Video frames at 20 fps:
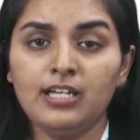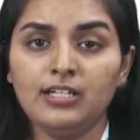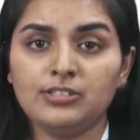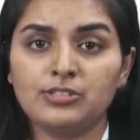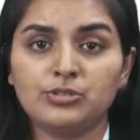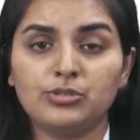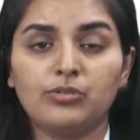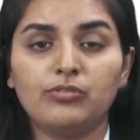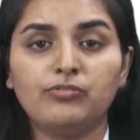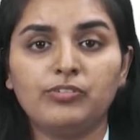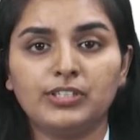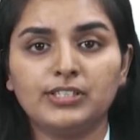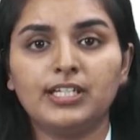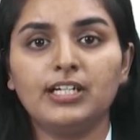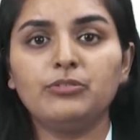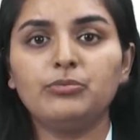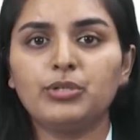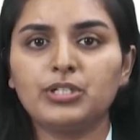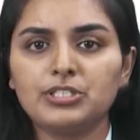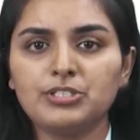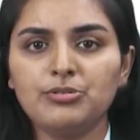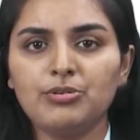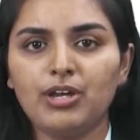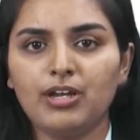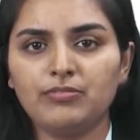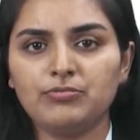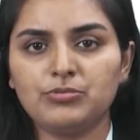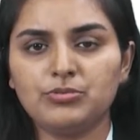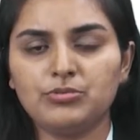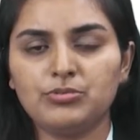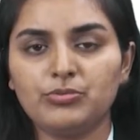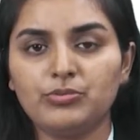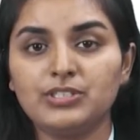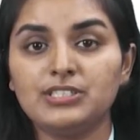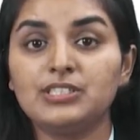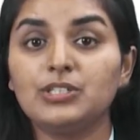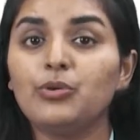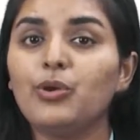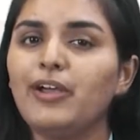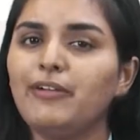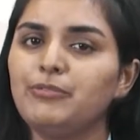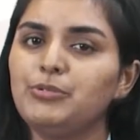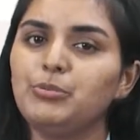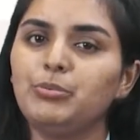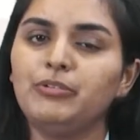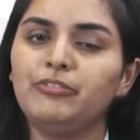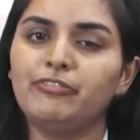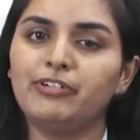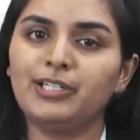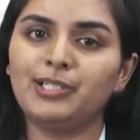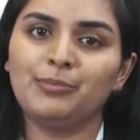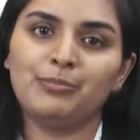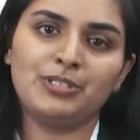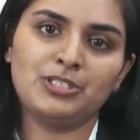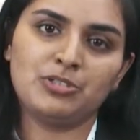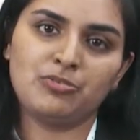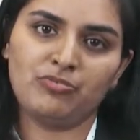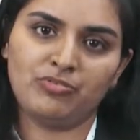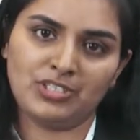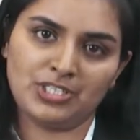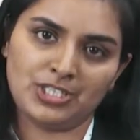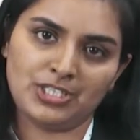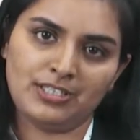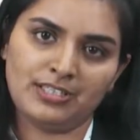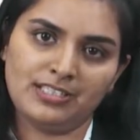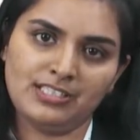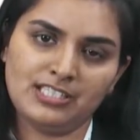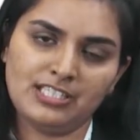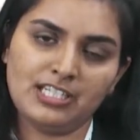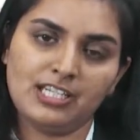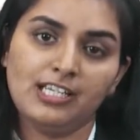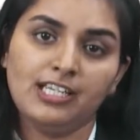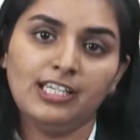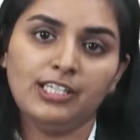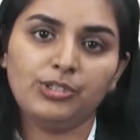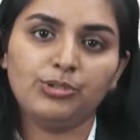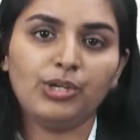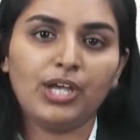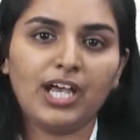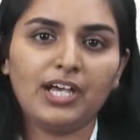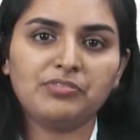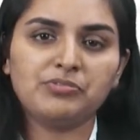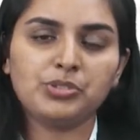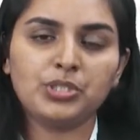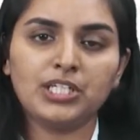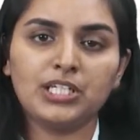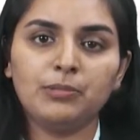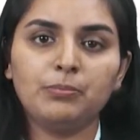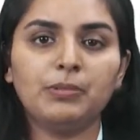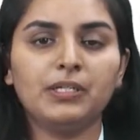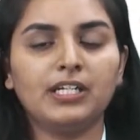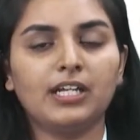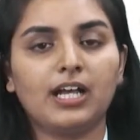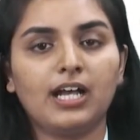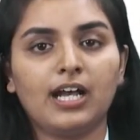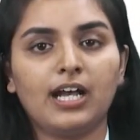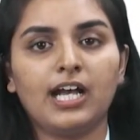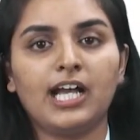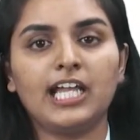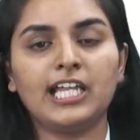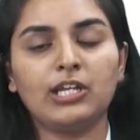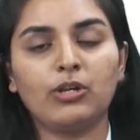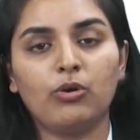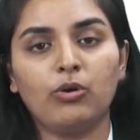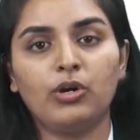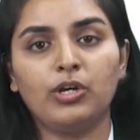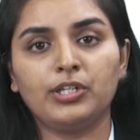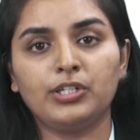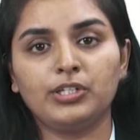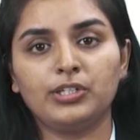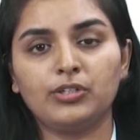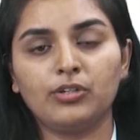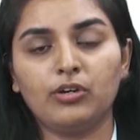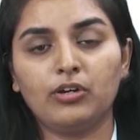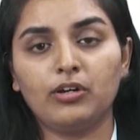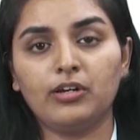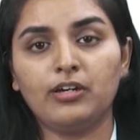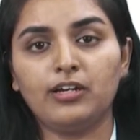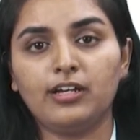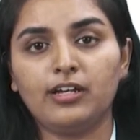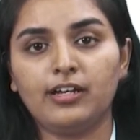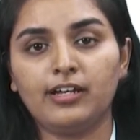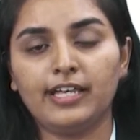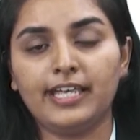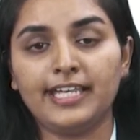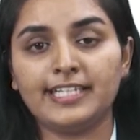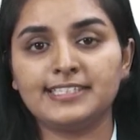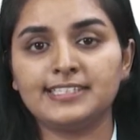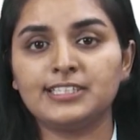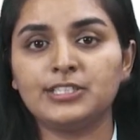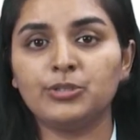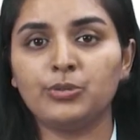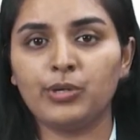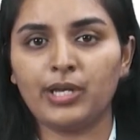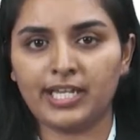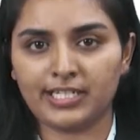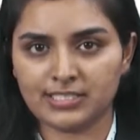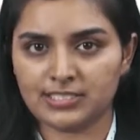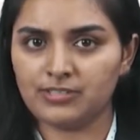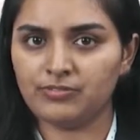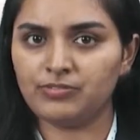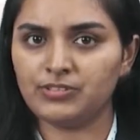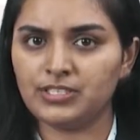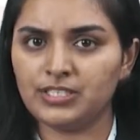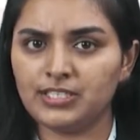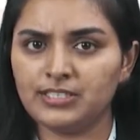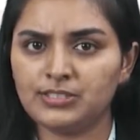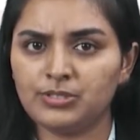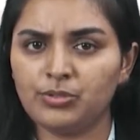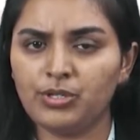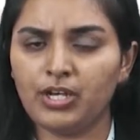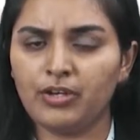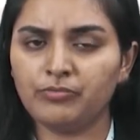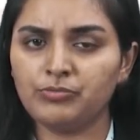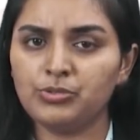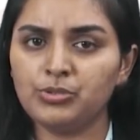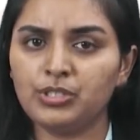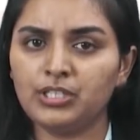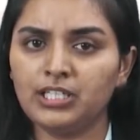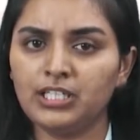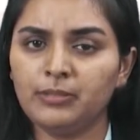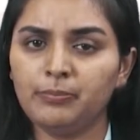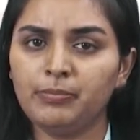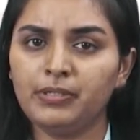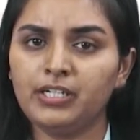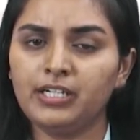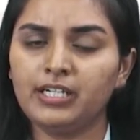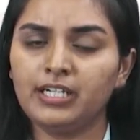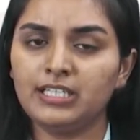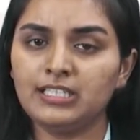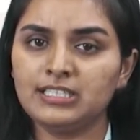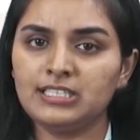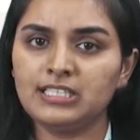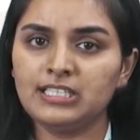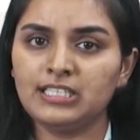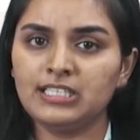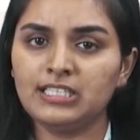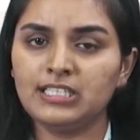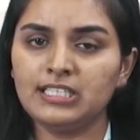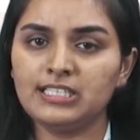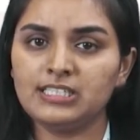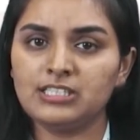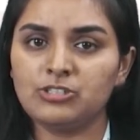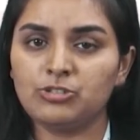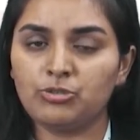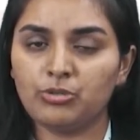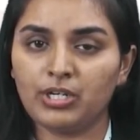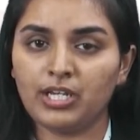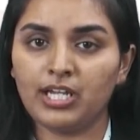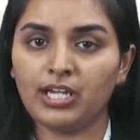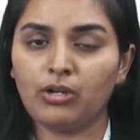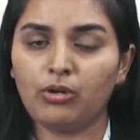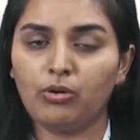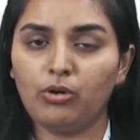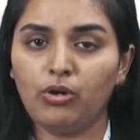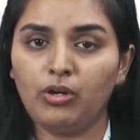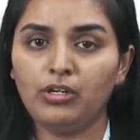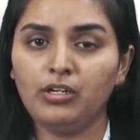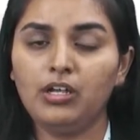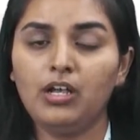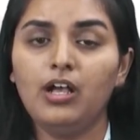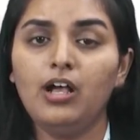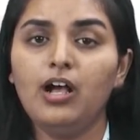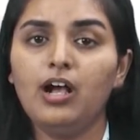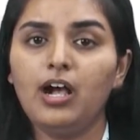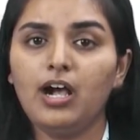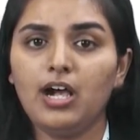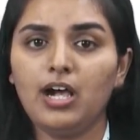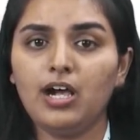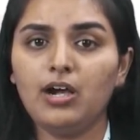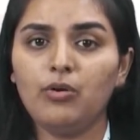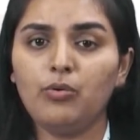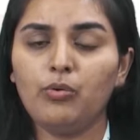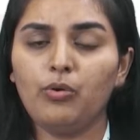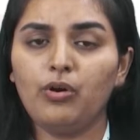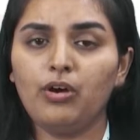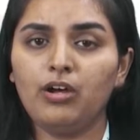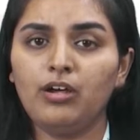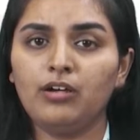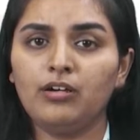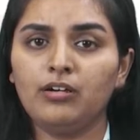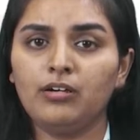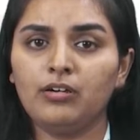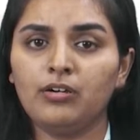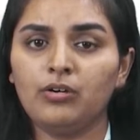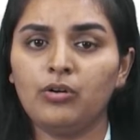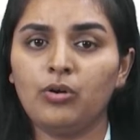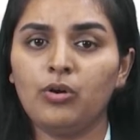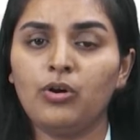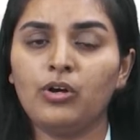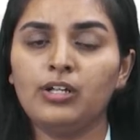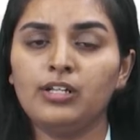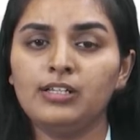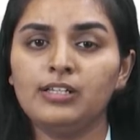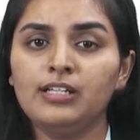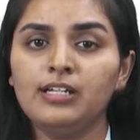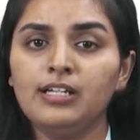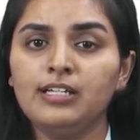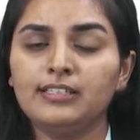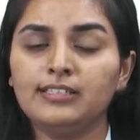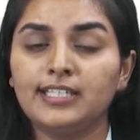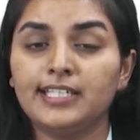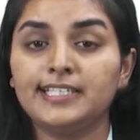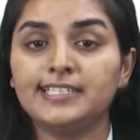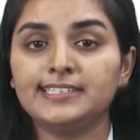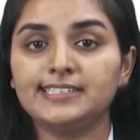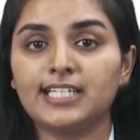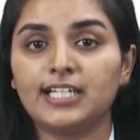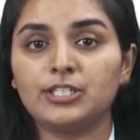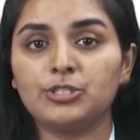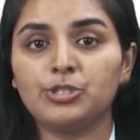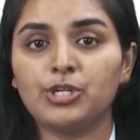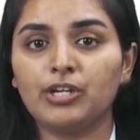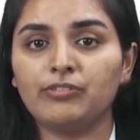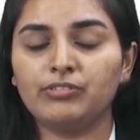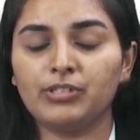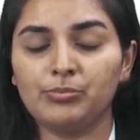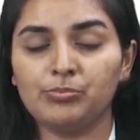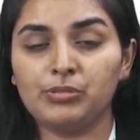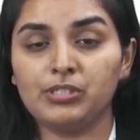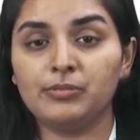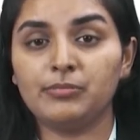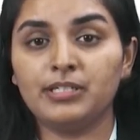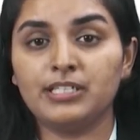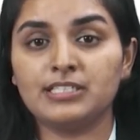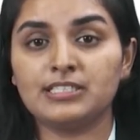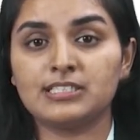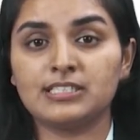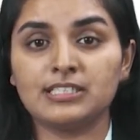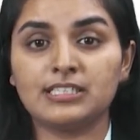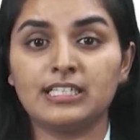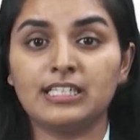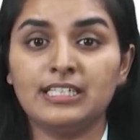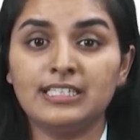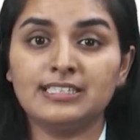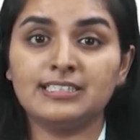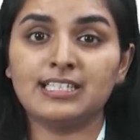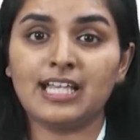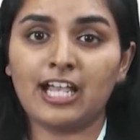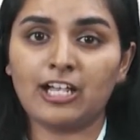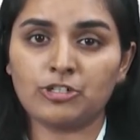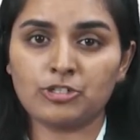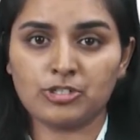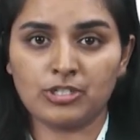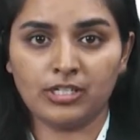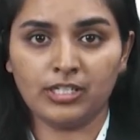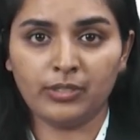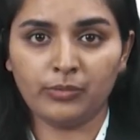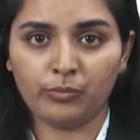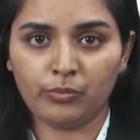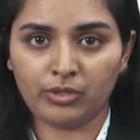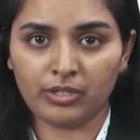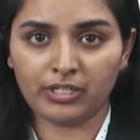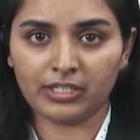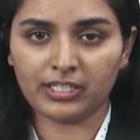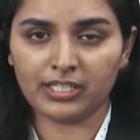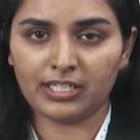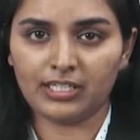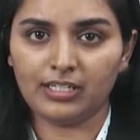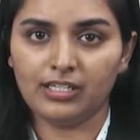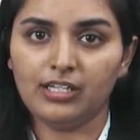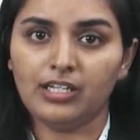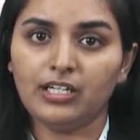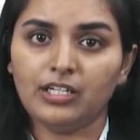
So for that, what you have to do is you have to be very much vigilant. You have to keep an eye on your SEO activities. You have to keep a continuous track on how all things that you have implemented is actually working.